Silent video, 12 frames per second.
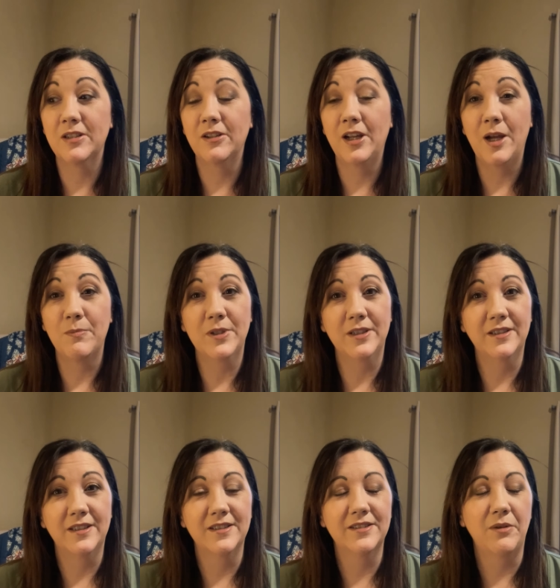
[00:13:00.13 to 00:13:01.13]
it'll happen
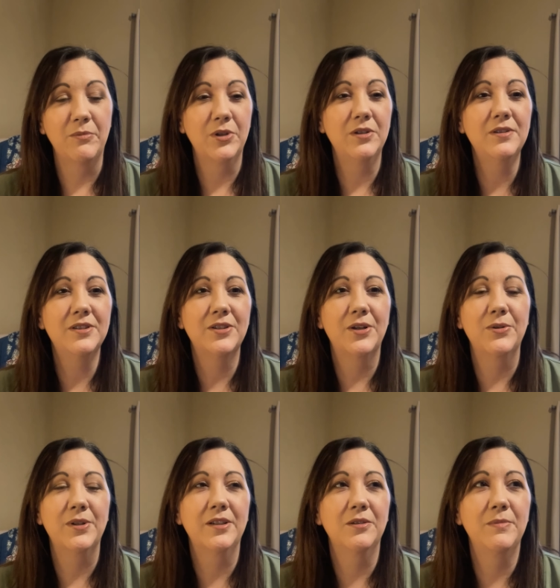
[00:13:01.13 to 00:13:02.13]
this summer,
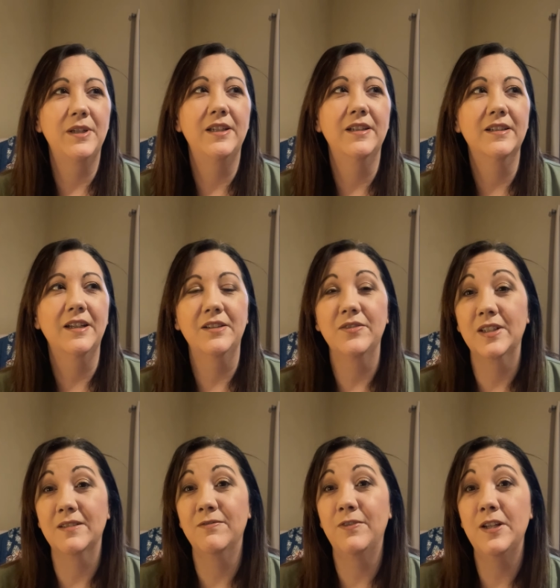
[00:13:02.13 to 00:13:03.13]
so it'll be kind of
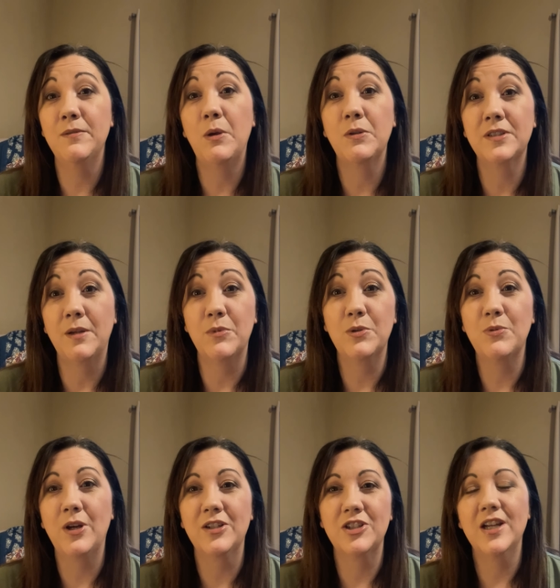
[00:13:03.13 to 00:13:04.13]
a fun summer
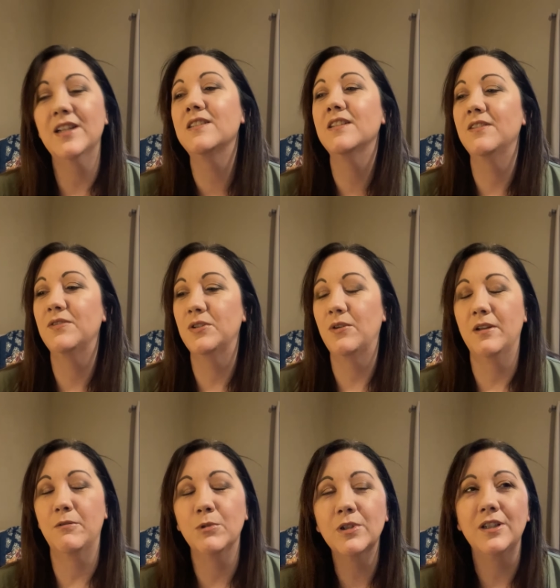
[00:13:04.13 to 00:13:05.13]
project, even though
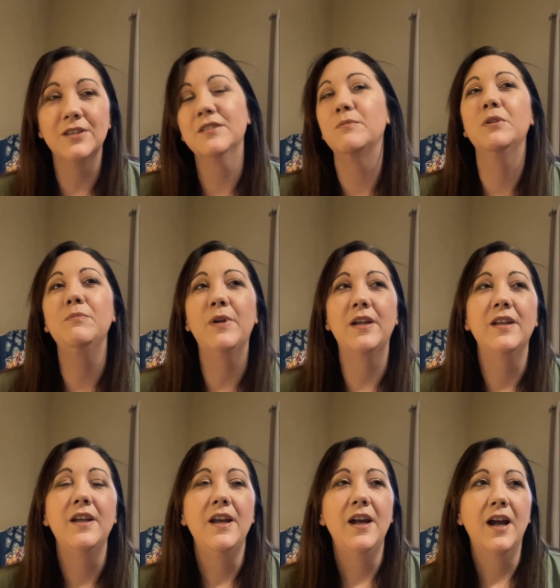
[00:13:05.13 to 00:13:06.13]
I work all summer, but
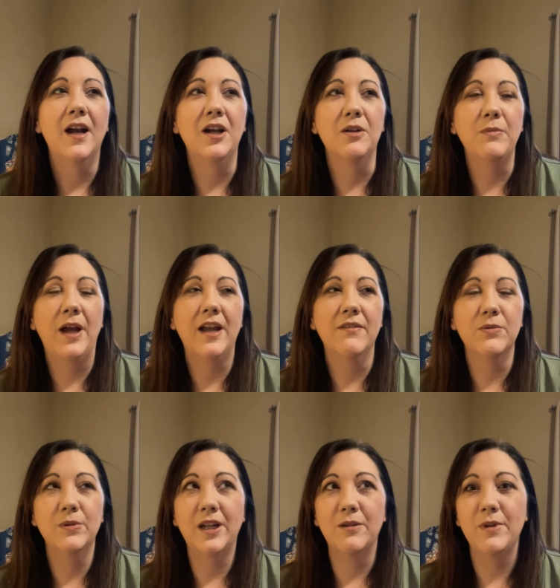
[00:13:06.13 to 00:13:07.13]
um, I have
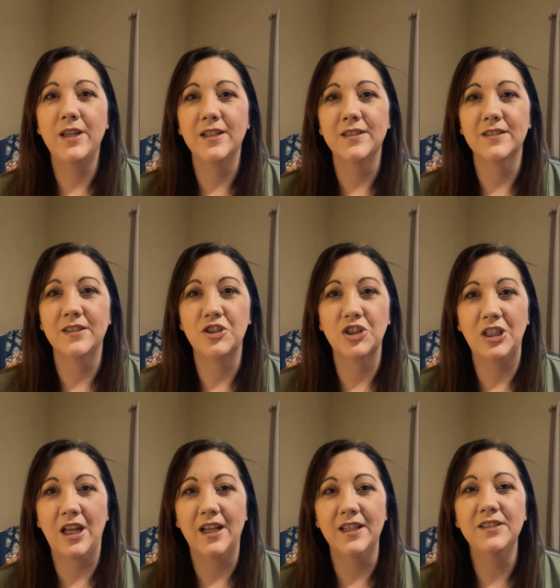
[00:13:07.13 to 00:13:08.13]
three-day weekends in
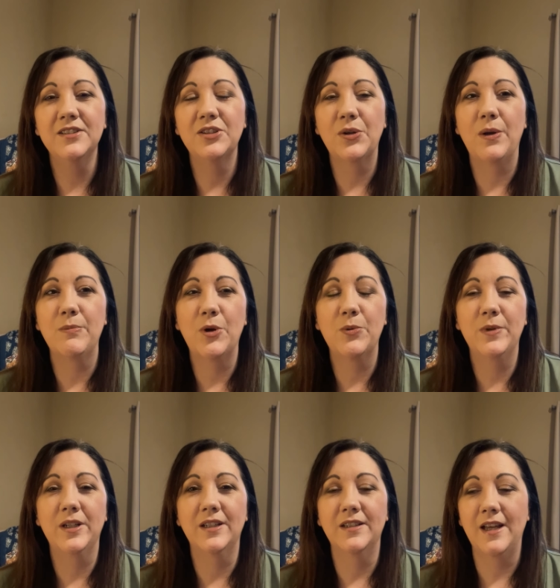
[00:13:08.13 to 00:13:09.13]
July, so I'm
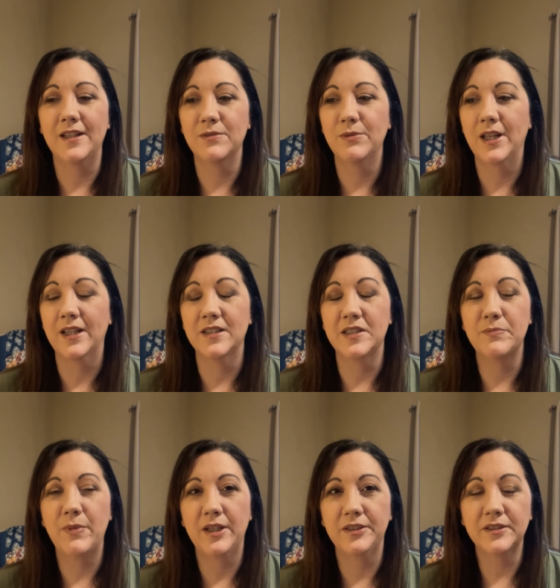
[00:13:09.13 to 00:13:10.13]
hoping that that's when I can
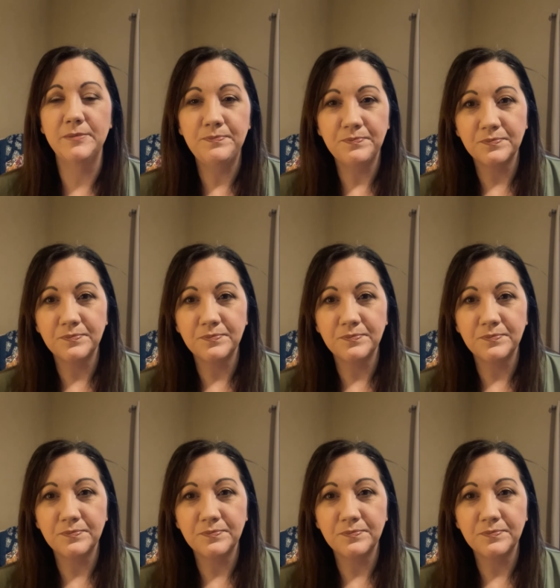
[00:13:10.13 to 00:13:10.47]
spend